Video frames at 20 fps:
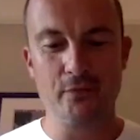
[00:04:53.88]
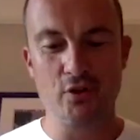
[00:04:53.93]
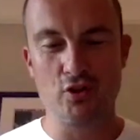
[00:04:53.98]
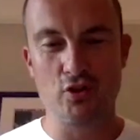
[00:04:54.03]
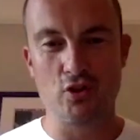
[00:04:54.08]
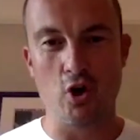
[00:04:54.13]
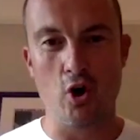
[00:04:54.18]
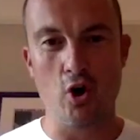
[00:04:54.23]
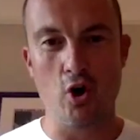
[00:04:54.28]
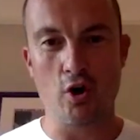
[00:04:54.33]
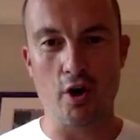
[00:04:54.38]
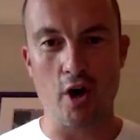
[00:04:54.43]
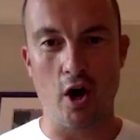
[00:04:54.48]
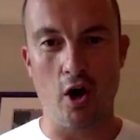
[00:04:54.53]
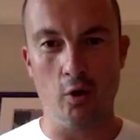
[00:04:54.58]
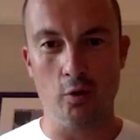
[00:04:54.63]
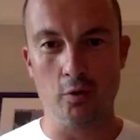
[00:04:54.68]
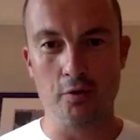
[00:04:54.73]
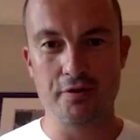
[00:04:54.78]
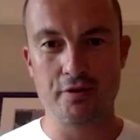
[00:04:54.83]
Talk
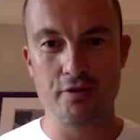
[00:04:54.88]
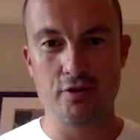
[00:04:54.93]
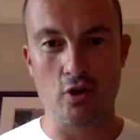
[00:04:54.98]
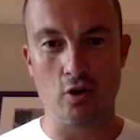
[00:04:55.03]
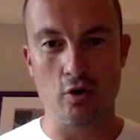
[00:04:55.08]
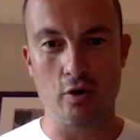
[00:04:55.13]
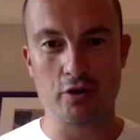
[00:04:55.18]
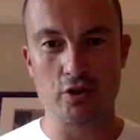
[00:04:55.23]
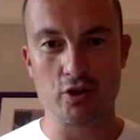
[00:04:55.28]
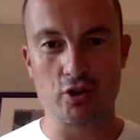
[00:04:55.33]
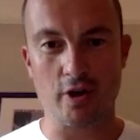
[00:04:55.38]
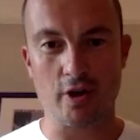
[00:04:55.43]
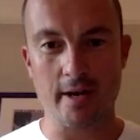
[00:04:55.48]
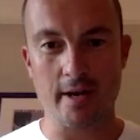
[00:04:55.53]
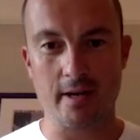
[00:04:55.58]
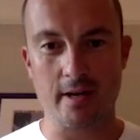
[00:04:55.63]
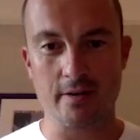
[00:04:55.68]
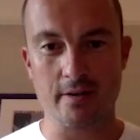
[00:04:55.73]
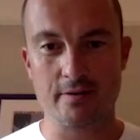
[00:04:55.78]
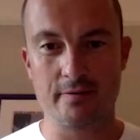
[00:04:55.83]
goals, talk
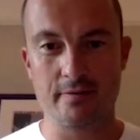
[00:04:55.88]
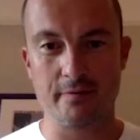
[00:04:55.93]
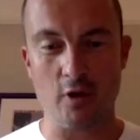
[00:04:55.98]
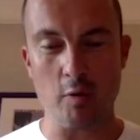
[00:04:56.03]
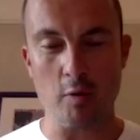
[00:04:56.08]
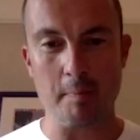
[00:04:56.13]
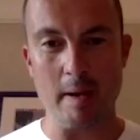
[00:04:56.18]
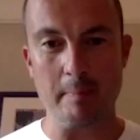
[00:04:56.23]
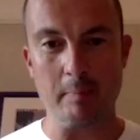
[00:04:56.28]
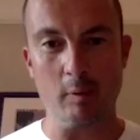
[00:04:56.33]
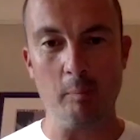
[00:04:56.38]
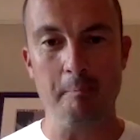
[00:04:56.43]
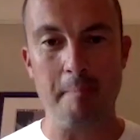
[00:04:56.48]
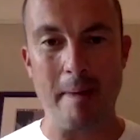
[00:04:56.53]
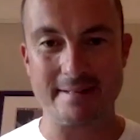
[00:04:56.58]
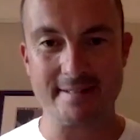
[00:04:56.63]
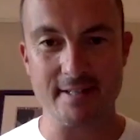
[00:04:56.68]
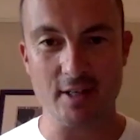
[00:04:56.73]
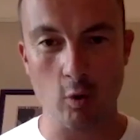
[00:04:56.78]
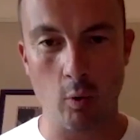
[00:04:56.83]
strikers. Few people
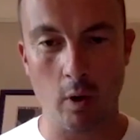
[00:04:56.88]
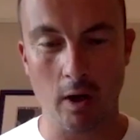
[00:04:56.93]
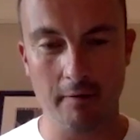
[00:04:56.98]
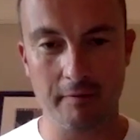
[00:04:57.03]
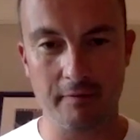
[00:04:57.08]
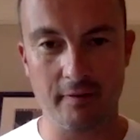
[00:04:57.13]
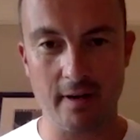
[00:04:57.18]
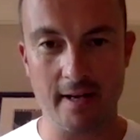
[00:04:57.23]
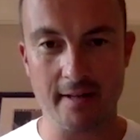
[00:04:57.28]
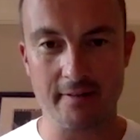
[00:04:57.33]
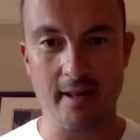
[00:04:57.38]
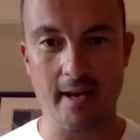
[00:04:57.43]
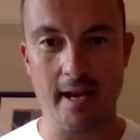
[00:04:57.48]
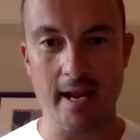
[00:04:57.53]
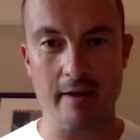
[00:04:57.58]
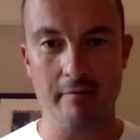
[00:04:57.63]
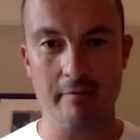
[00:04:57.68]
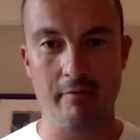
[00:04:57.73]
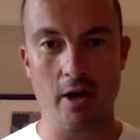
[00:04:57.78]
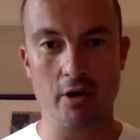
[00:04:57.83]
better qualified than
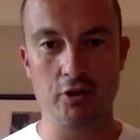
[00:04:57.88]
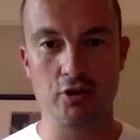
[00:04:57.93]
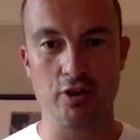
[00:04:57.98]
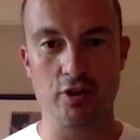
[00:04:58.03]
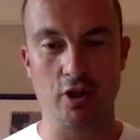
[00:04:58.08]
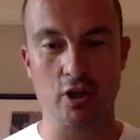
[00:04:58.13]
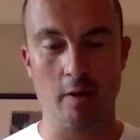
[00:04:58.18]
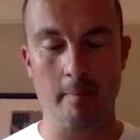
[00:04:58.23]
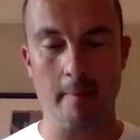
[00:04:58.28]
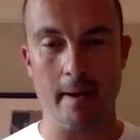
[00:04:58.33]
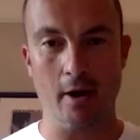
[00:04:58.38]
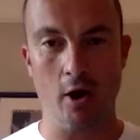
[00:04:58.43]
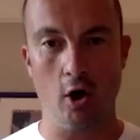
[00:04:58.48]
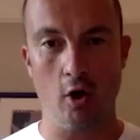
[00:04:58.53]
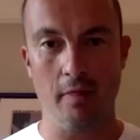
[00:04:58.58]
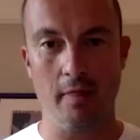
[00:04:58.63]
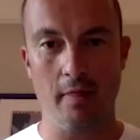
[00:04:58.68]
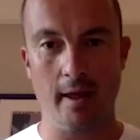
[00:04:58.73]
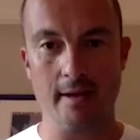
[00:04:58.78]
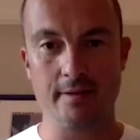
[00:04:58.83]
Ian Rush to comment
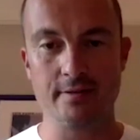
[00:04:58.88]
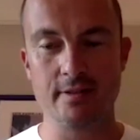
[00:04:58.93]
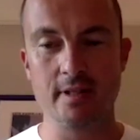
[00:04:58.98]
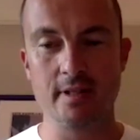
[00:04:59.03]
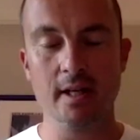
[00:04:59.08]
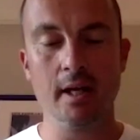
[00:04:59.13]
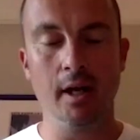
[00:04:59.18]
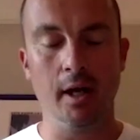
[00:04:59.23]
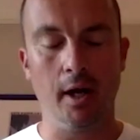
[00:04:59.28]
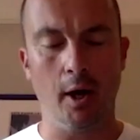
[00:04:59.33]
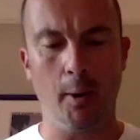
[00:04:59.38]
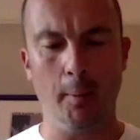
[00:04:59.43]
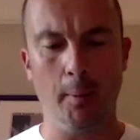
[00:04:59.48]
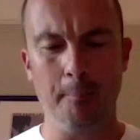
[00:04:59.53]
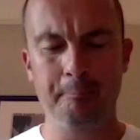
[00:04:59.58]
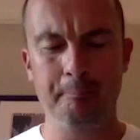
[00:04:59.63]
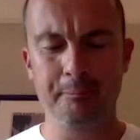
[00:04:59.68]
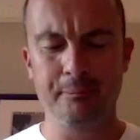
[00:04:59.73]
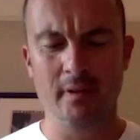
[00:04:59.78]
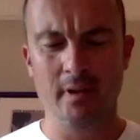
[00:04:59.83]
on this.
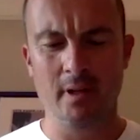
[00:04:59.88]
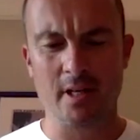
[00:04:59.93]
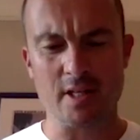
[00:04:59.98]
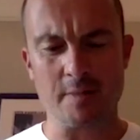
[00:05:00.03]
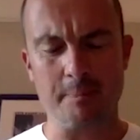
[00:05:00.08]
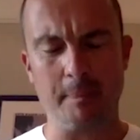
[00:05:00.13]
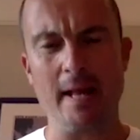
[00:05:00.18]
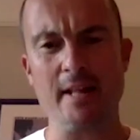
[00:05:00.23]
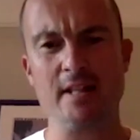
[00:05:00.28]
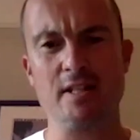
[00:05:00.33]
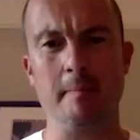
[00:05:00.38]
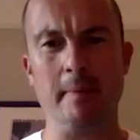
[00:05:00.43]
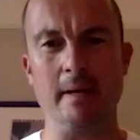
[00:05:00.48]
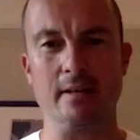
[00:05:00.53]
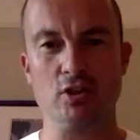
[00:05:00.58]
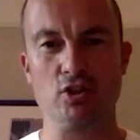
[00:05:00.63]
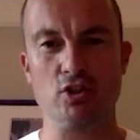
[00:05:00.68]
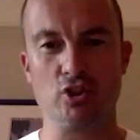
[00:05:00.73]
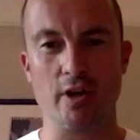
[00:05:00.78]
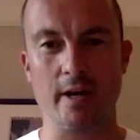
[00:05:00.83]
Explain to me
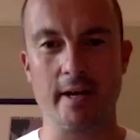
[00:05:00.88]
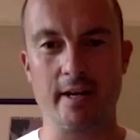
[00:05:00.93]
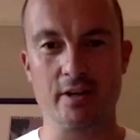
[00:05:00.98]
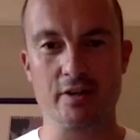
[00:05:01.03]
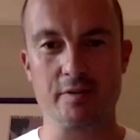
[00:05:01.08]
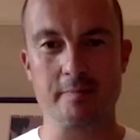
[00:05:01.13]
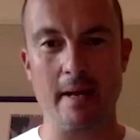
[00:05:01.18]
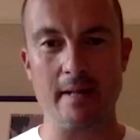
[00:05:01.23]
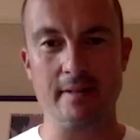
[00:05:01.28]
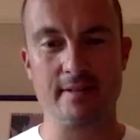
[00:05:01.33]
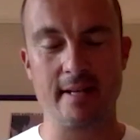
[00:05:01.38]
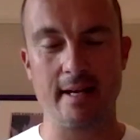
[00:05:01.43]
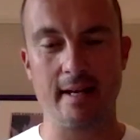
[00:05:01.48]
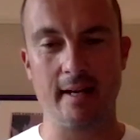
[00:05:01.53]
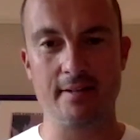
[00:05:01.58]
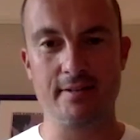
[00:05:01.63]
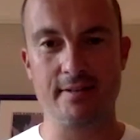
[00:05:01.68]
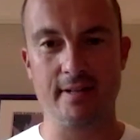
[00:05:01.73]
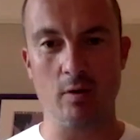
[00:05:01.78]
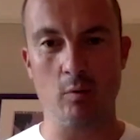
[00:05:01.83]
the striker's
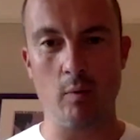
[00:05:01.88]
mentality